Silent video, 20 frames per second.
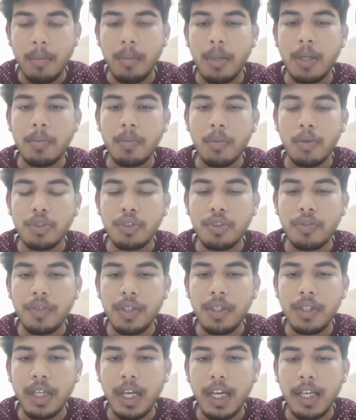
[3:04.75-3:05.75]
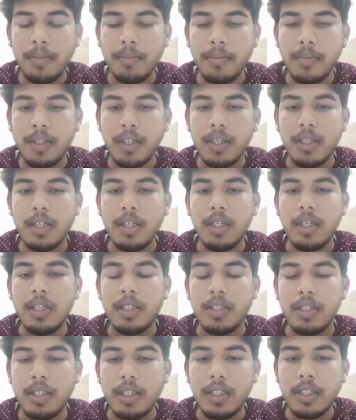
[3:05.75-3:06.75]
But most of the time,
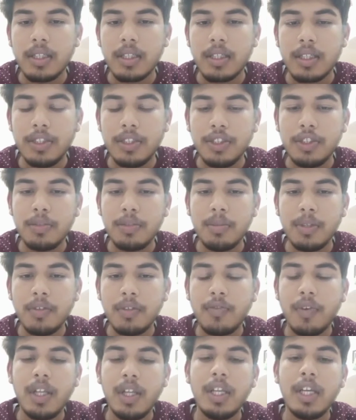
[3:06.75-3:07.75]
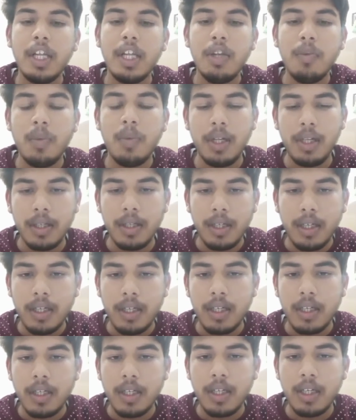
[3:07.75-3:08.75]
the consumer file ill will
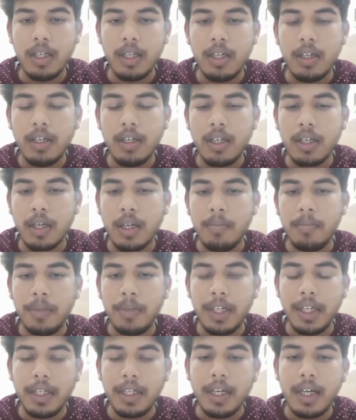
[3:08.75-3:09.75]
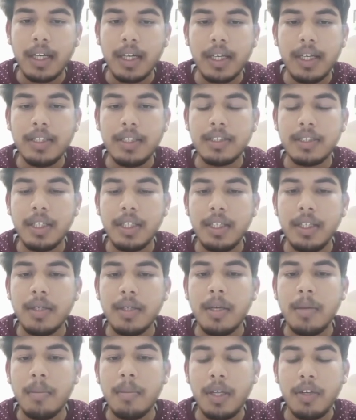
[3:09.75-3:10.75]
complain against the
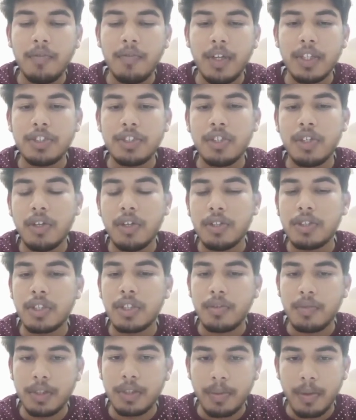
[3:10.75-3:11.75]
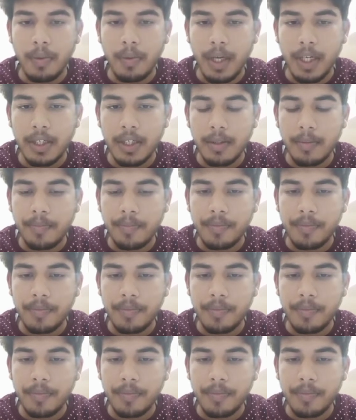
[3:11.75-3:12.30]
manufacturer or service provider